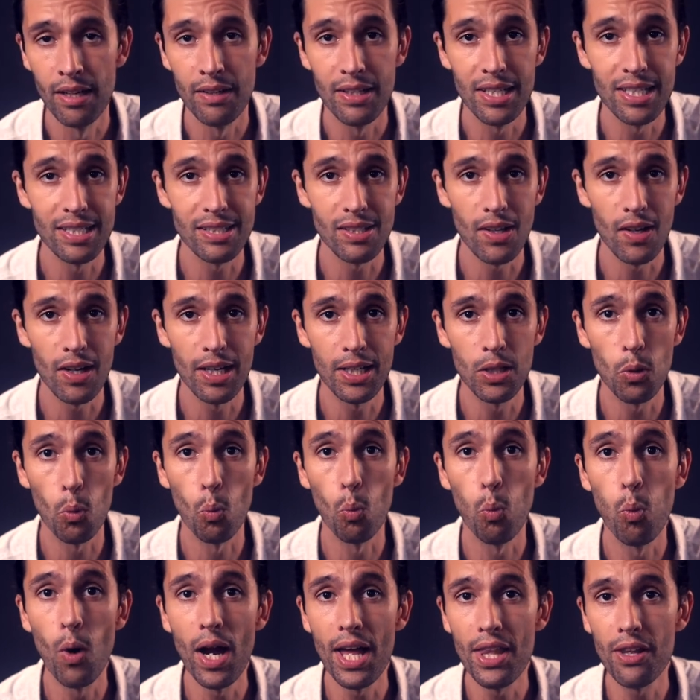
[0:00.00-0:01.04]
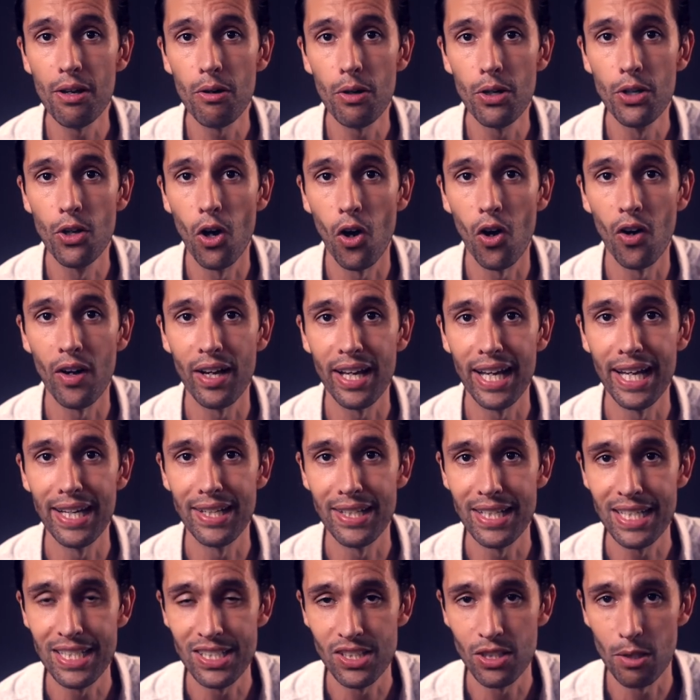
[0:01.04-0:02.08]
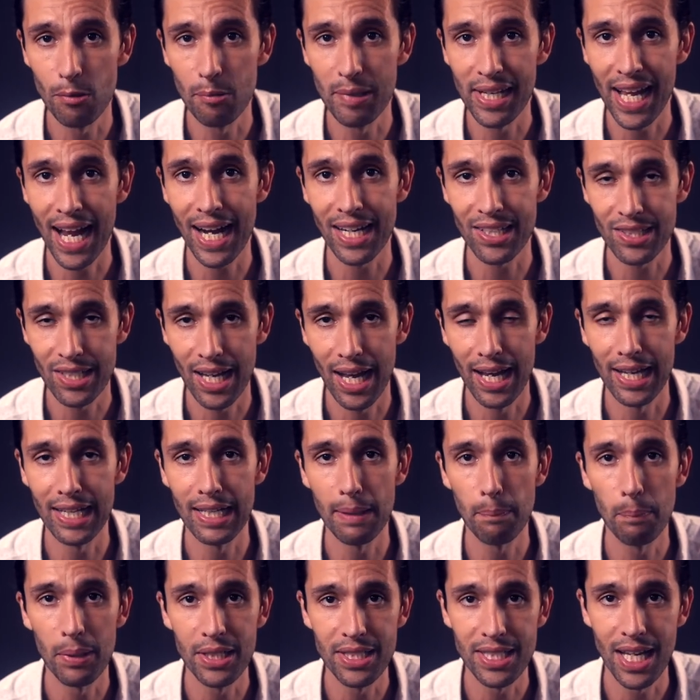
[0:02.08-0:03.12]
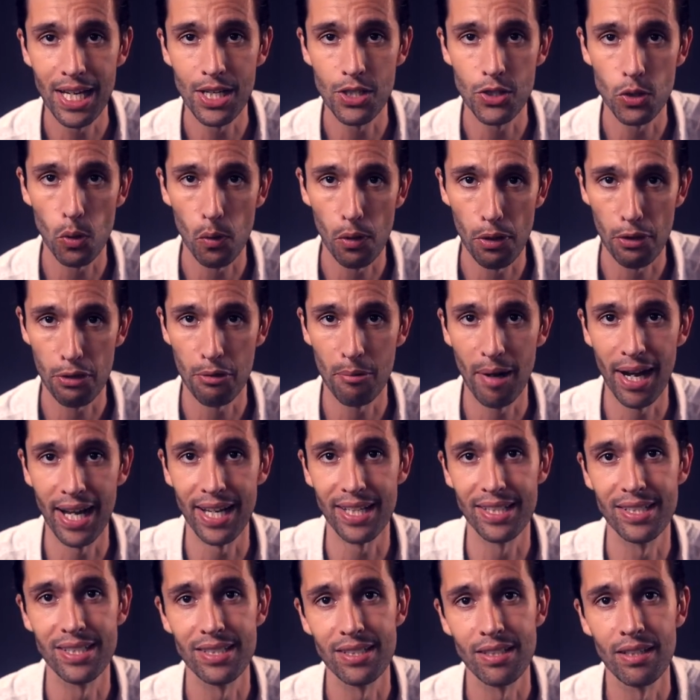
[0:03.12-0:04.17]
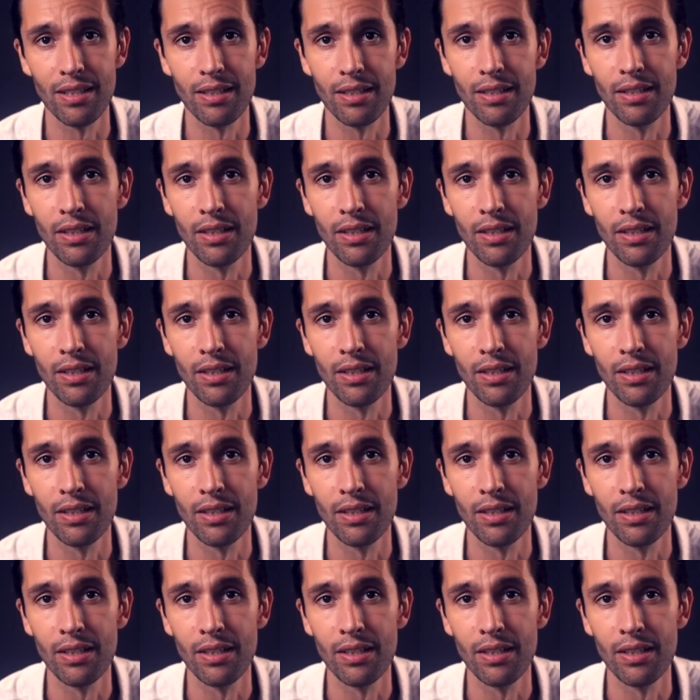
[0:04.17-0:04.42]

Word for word: decide whether or not it needs to react to any potential threats.